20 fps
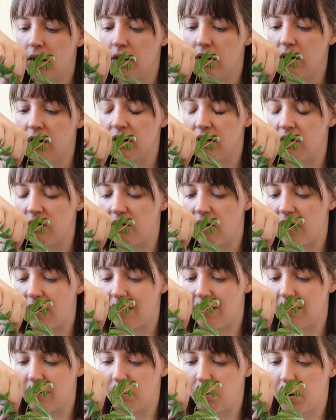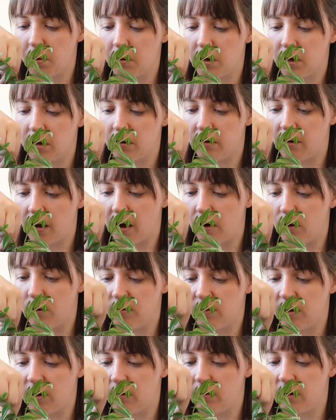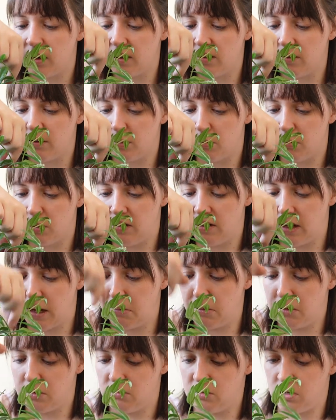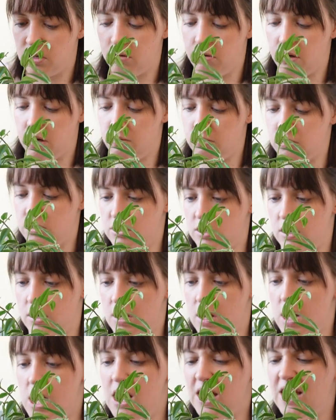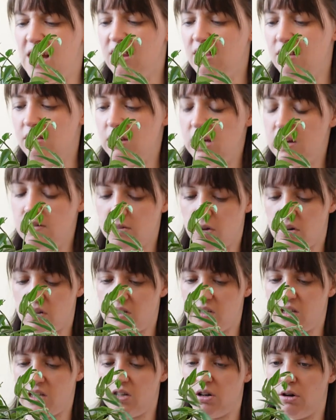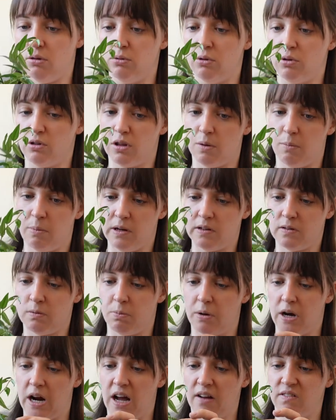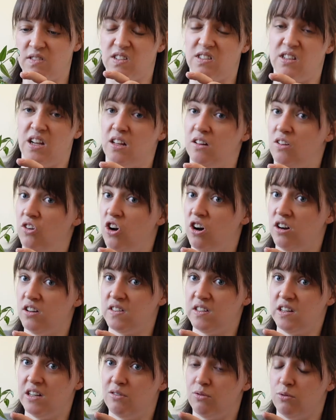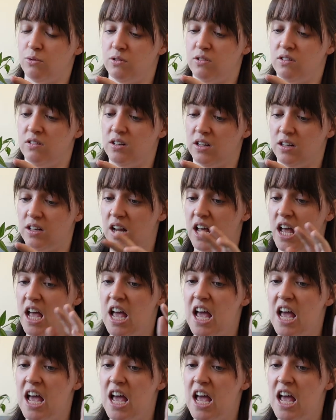That's fine. That's probably going to die off anyway. It's a little bit damaged anyway, but yeah. Yeah, the leaves honestly don't look the best, but I have to say in the garden center also didn't.